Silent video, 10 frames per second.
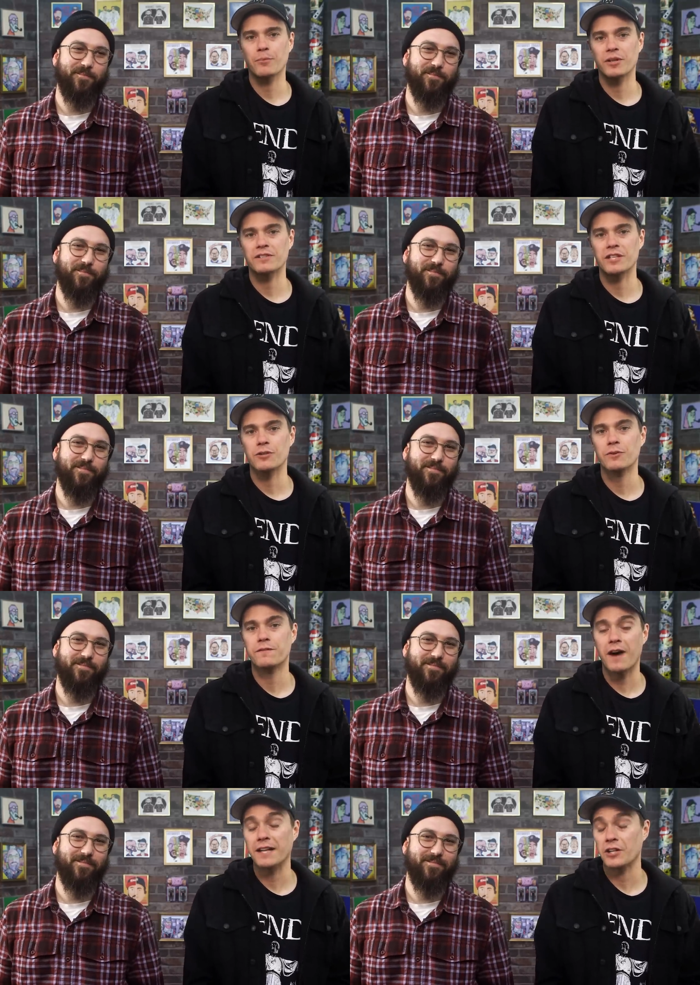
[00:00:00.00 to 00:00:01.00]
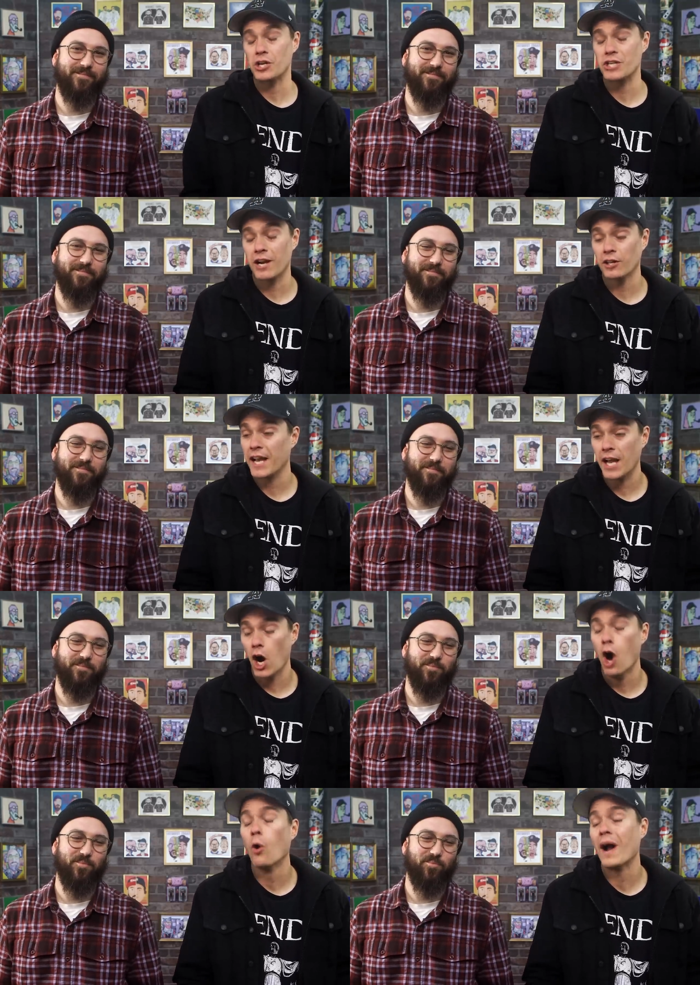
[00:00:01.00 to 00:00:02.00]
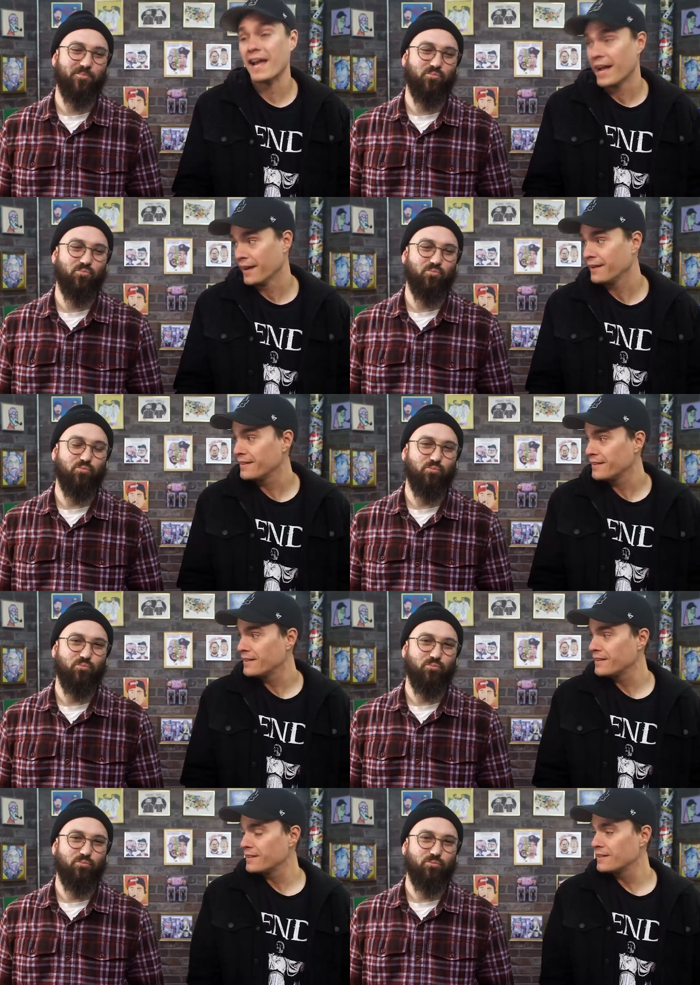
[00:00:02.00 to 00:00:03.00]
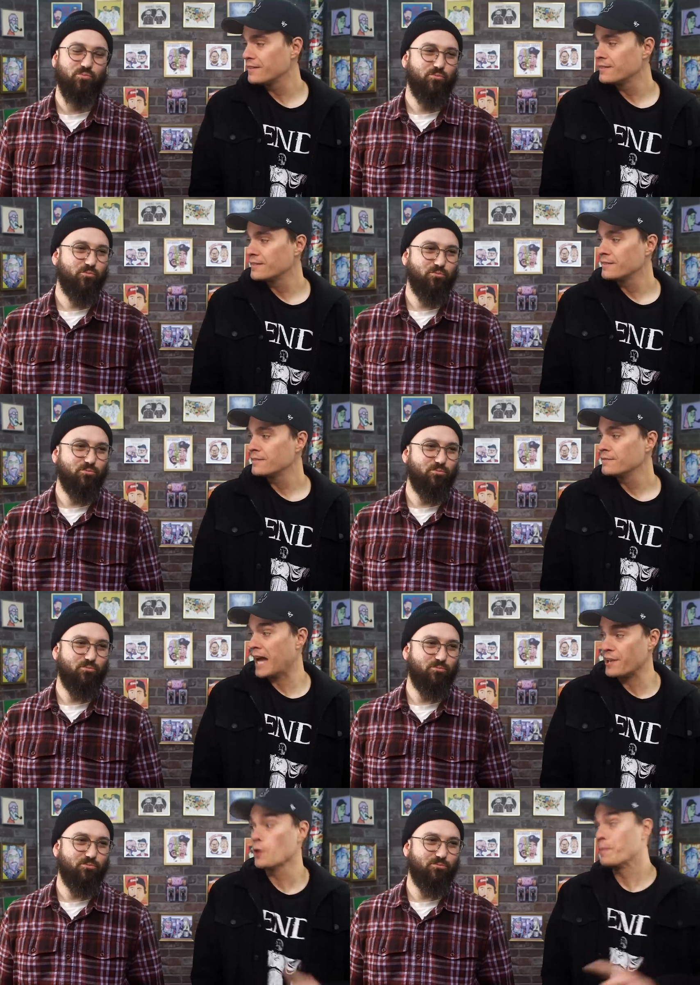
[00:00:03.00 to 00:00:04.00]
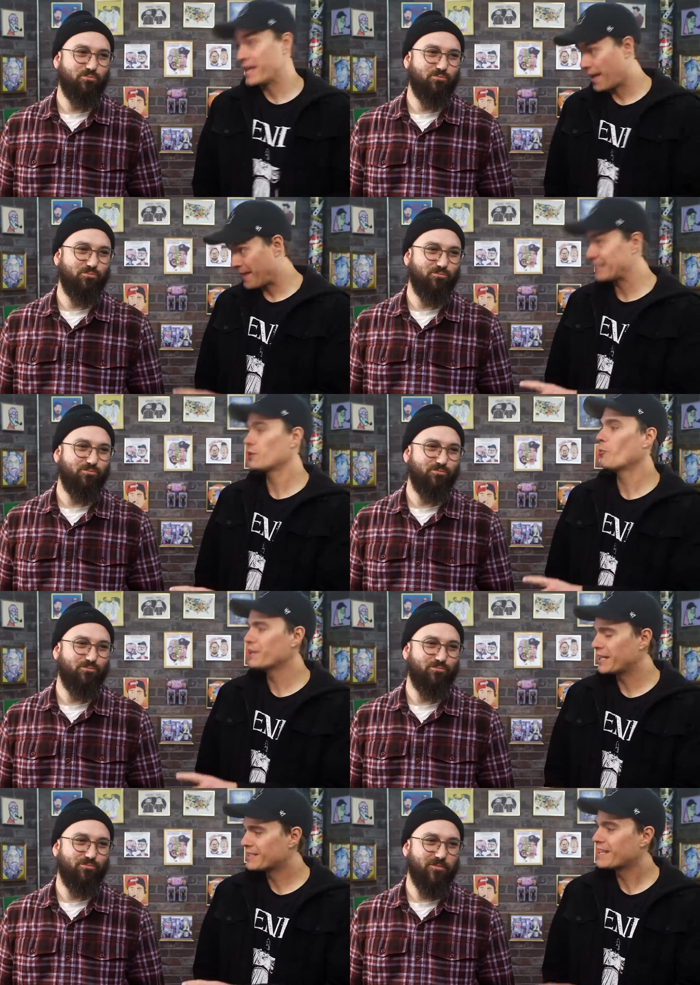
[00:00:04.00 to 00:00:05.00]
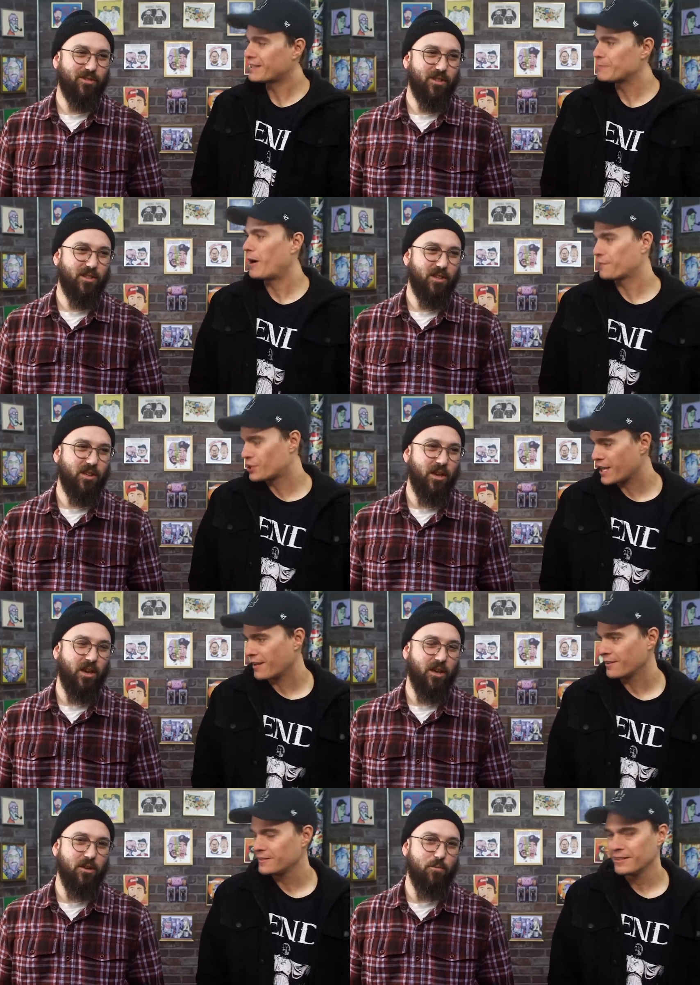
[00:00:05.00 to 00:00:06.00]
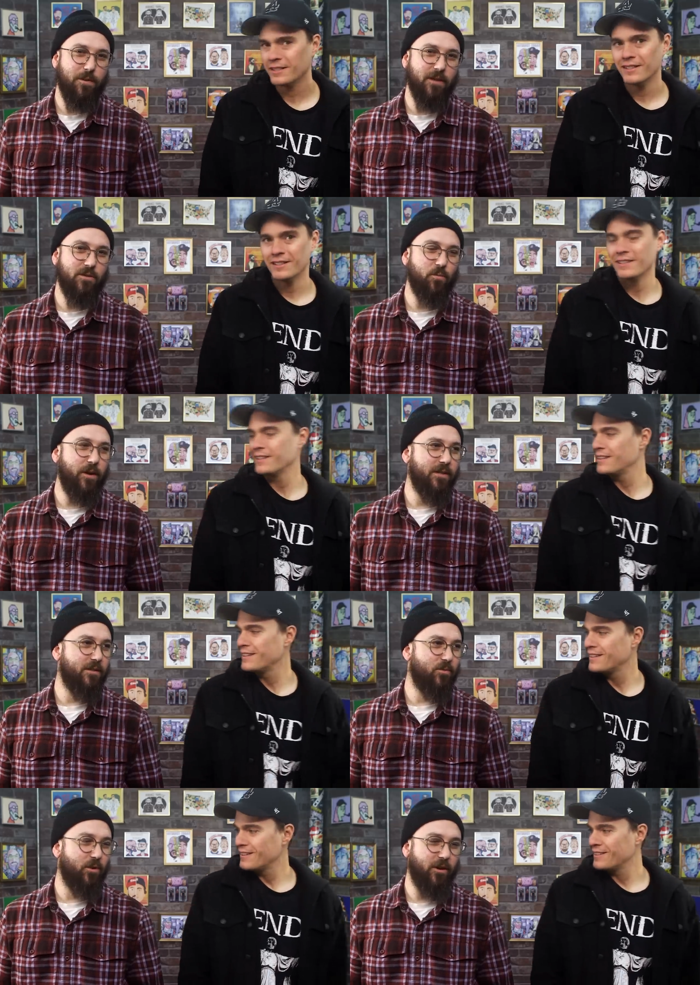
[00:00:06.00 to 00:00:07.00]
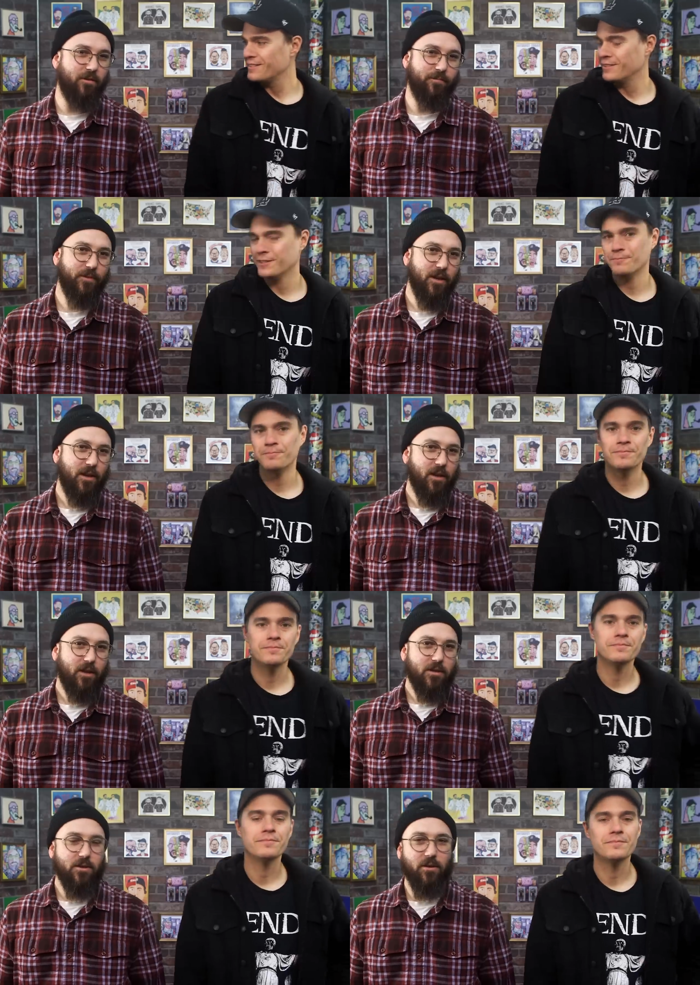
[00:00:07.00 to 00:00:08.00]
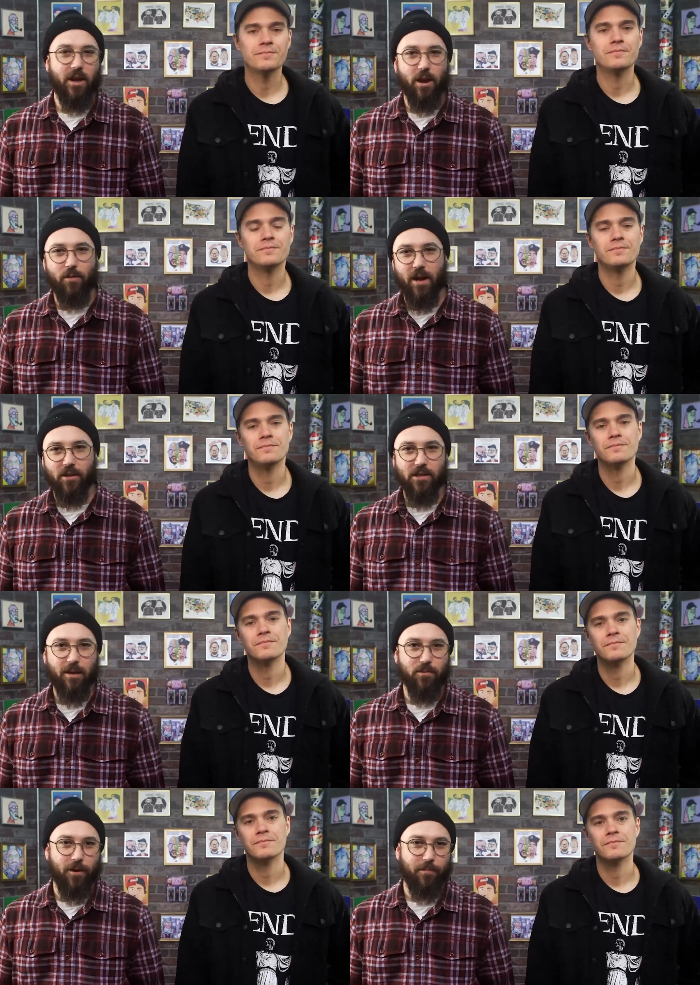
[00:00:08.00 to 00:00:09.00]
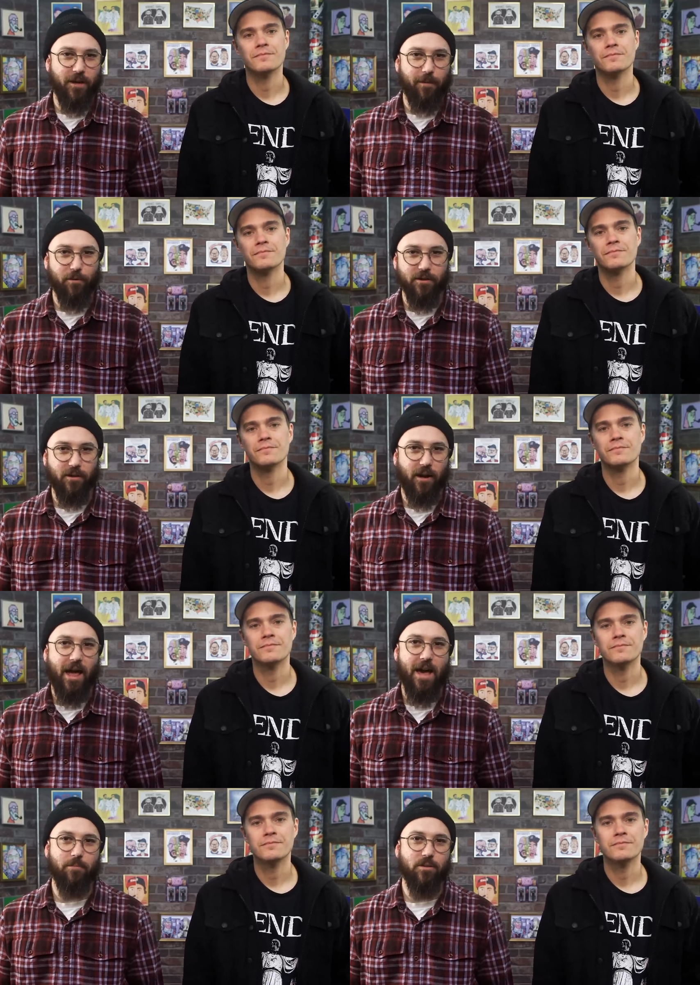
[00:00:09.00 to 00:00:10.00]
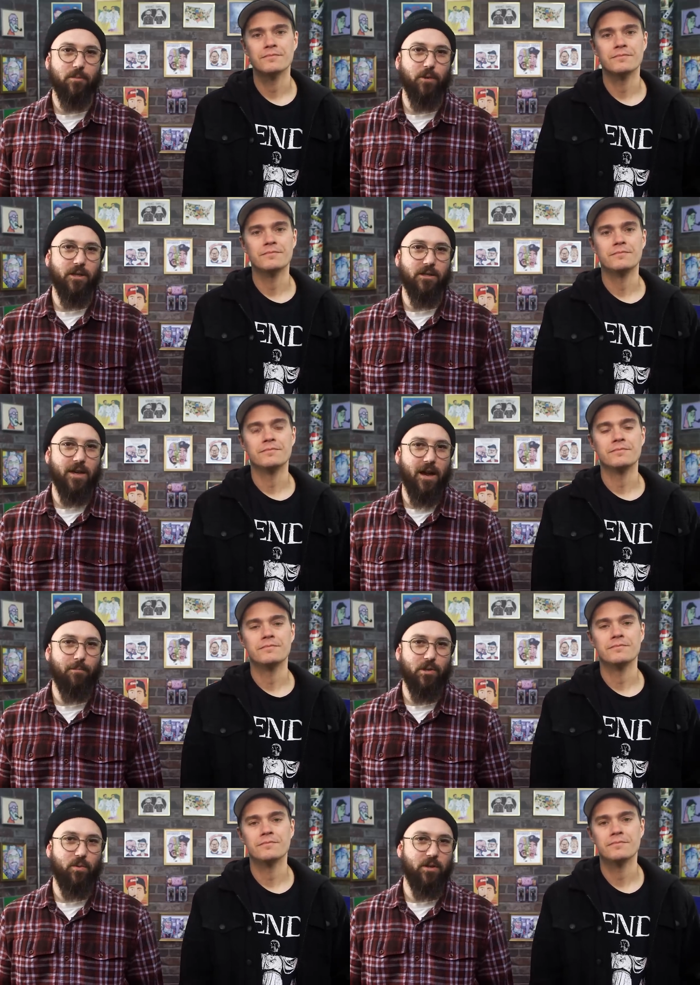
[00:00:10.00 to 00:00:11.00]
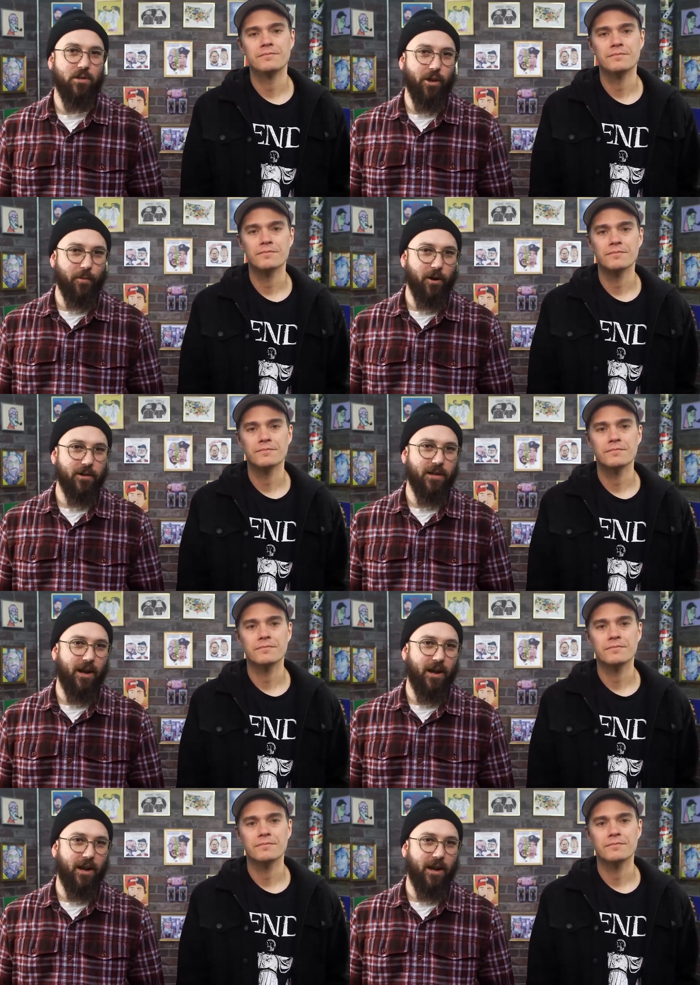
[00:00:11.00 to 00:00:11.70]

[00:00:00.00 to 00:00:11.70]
Speaker 1: points that you would find on a channel like OAN. Not UPN. That's the one that kicked him off the channel.
Speaker 2: Yeah, UPN's the racist one. Uh-huh. So, yeah, around the time Trump became president, Adams split his time between Dilbert